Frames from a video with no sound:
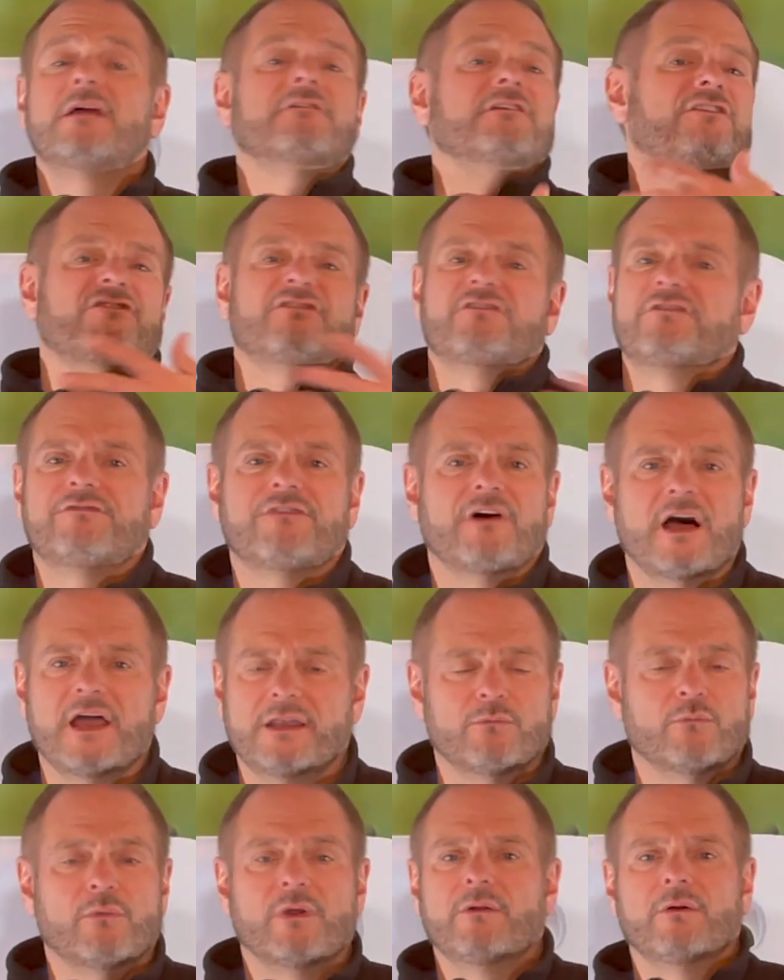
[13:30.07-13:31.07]
It's
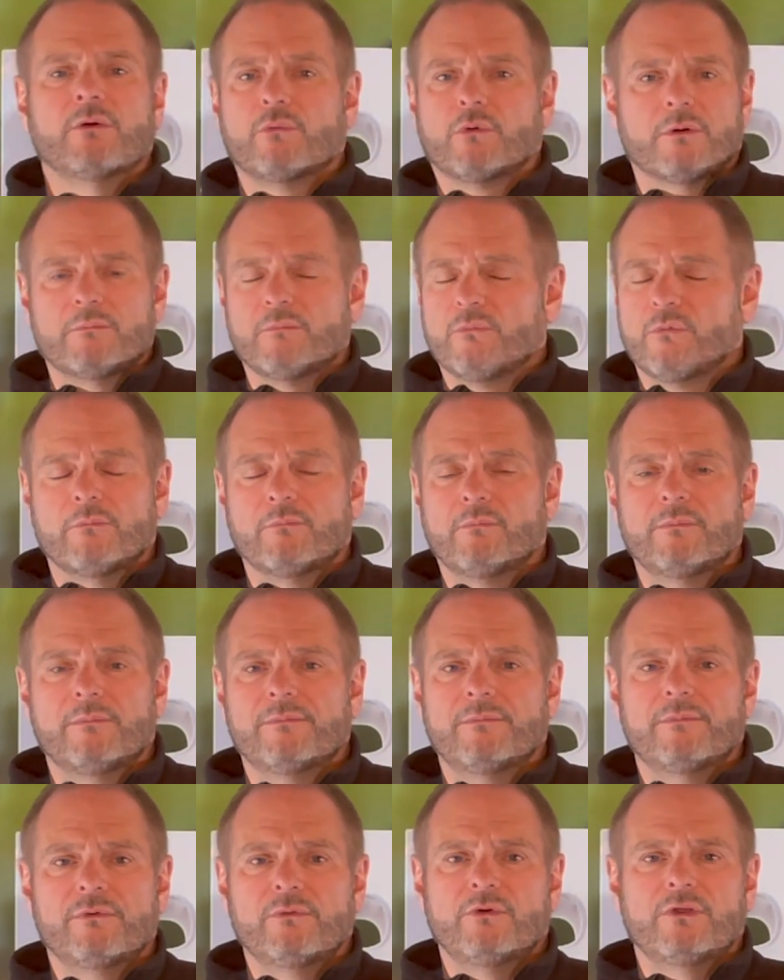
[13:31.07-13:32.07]
fine. We
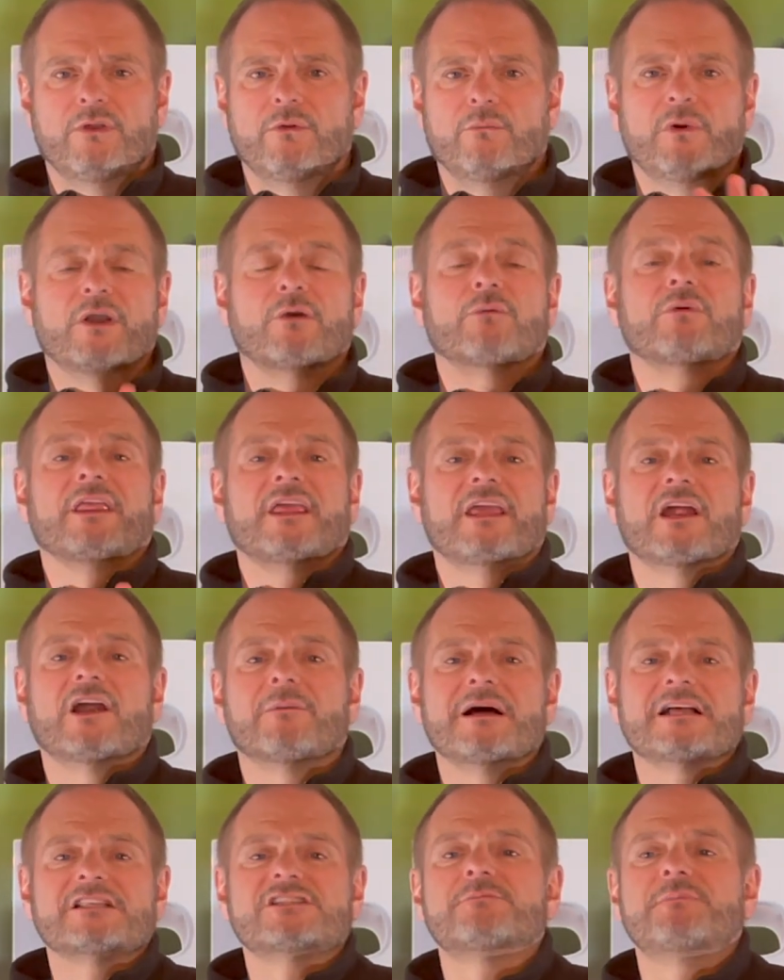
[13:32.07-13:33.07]
don't really care
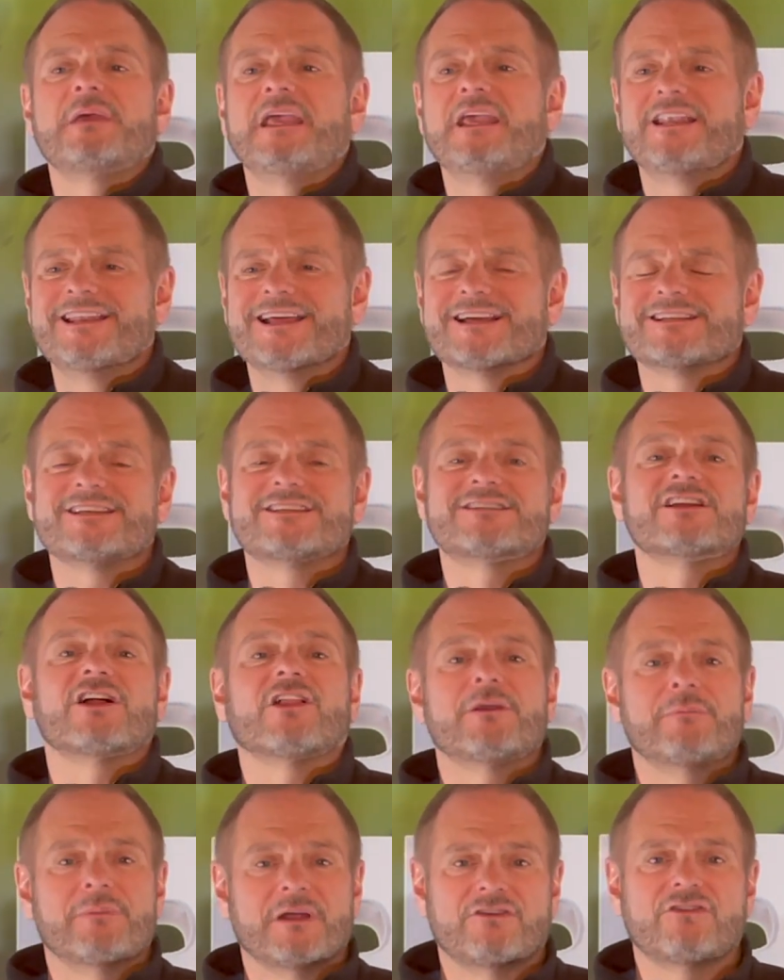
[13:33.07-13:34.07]
about speed
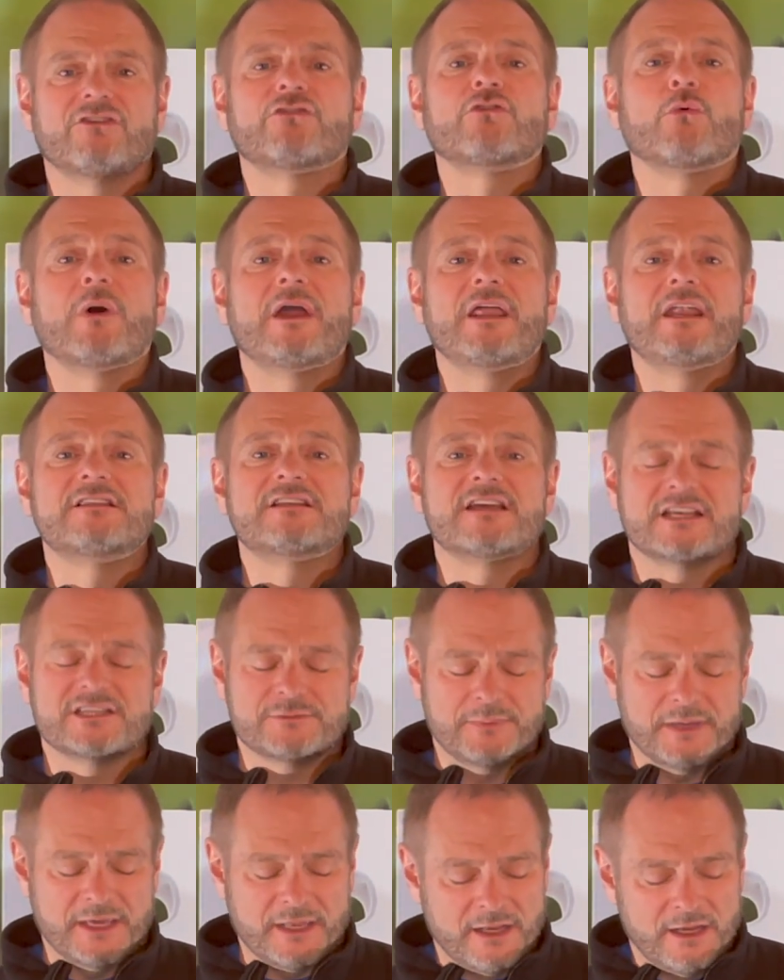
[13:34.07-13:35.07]
necessarily, but it's just a way to test
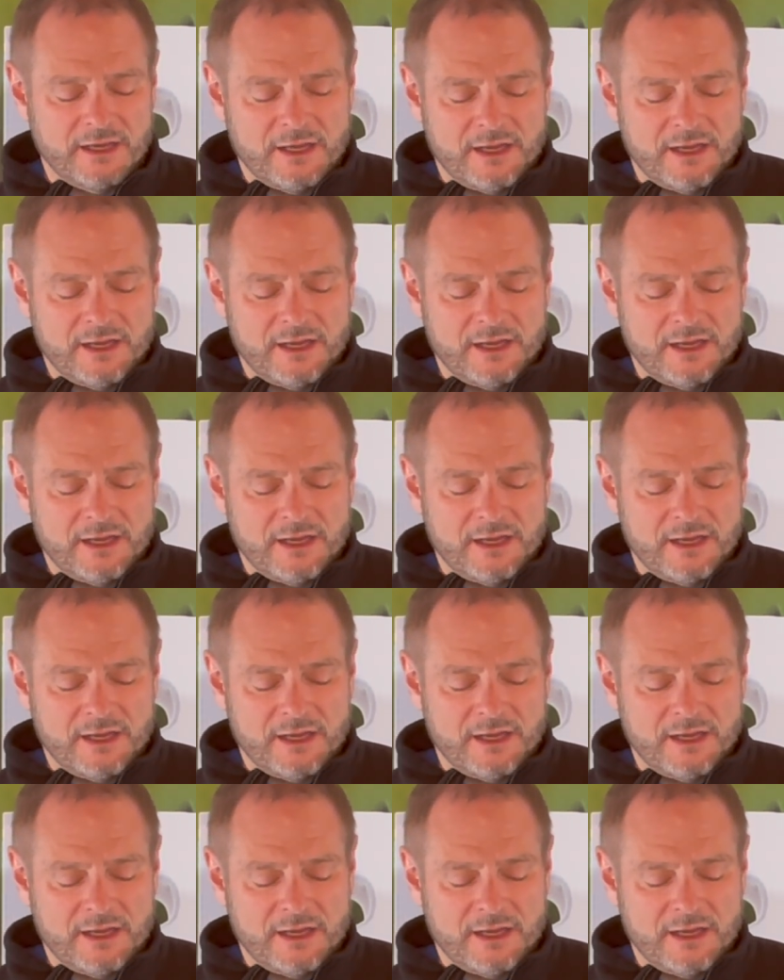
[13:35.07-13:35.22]
speed.